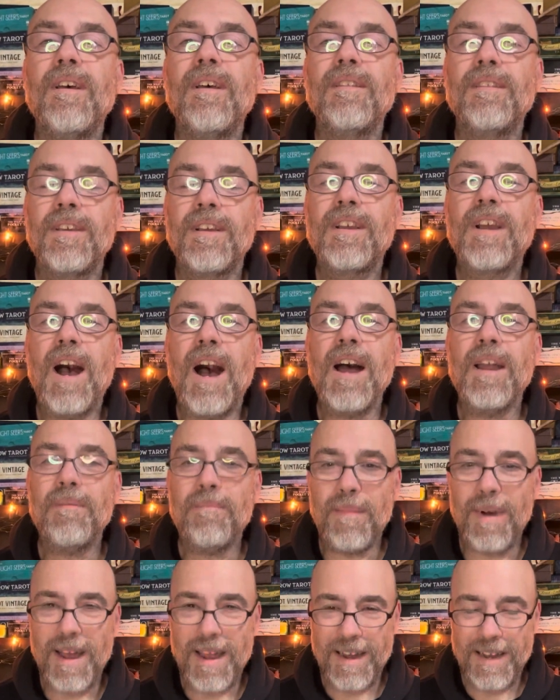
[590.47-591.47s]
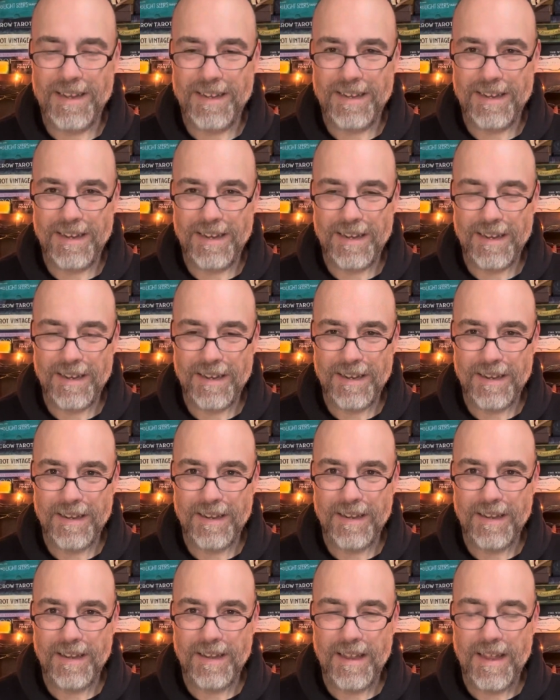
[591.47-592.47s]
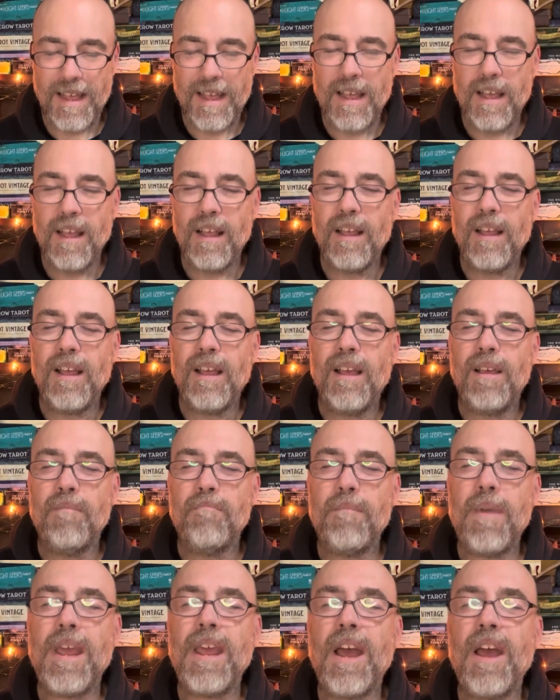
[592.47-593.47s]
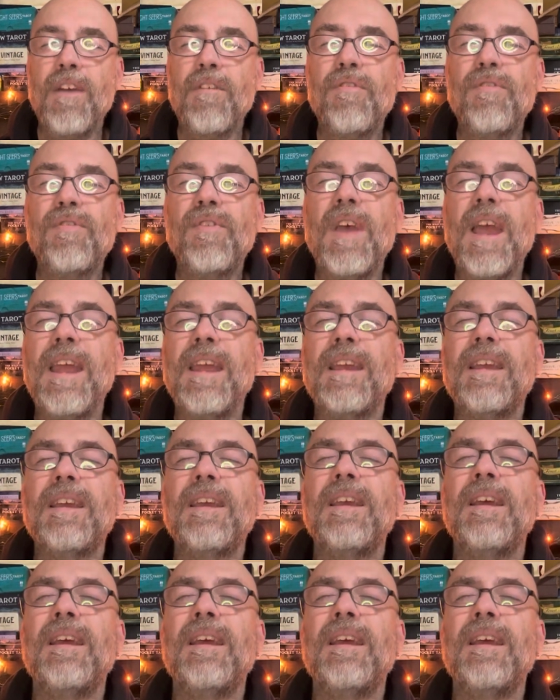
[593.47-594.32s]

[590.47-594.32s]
the God mind. May I think